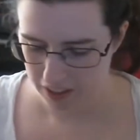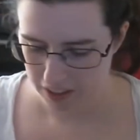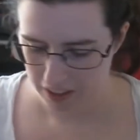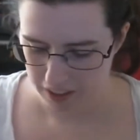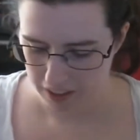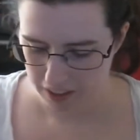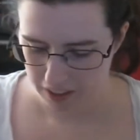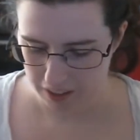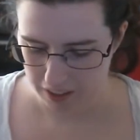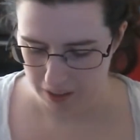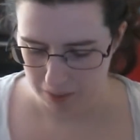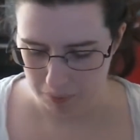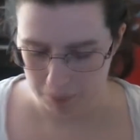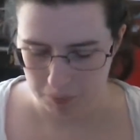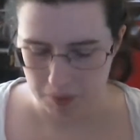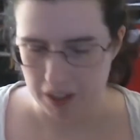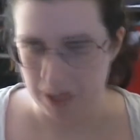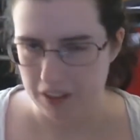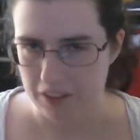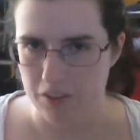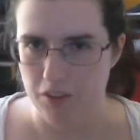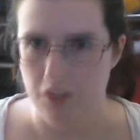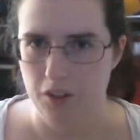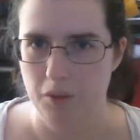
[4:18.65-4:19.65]
But I
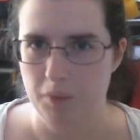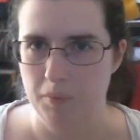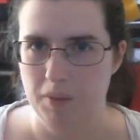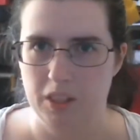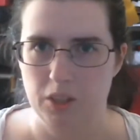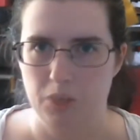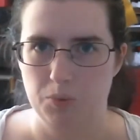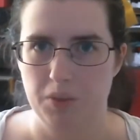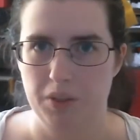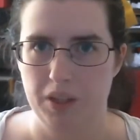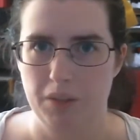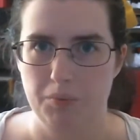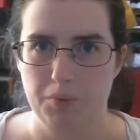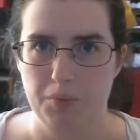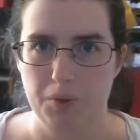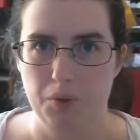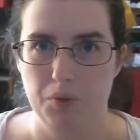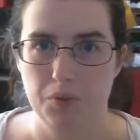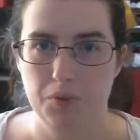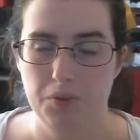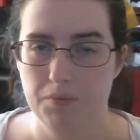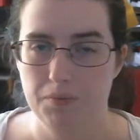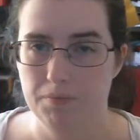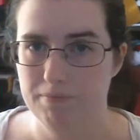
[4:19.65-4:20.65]
thought I might as well get
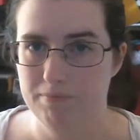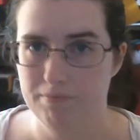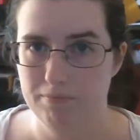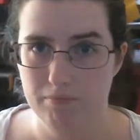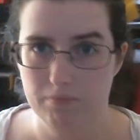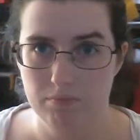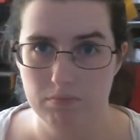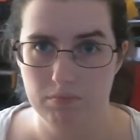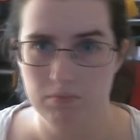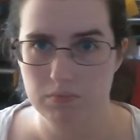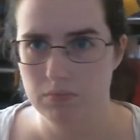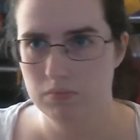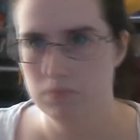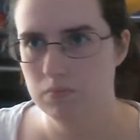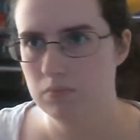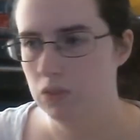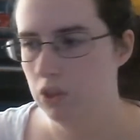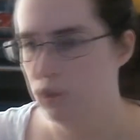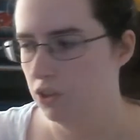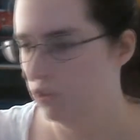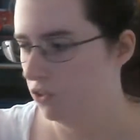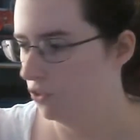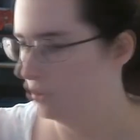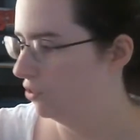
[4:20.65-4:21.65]
both,
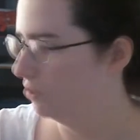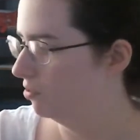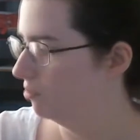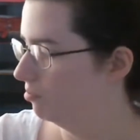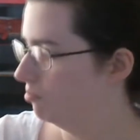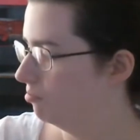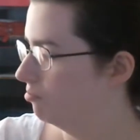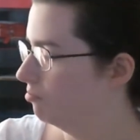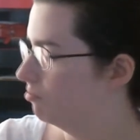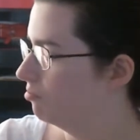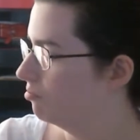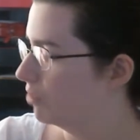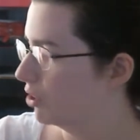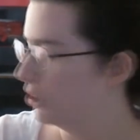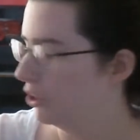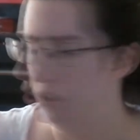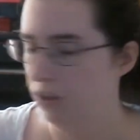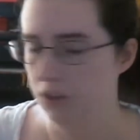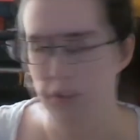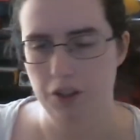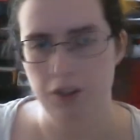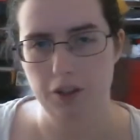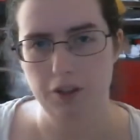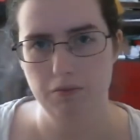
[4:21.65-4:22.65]
because couldn't
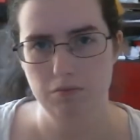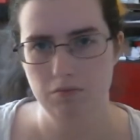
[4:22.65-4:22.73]
hurt.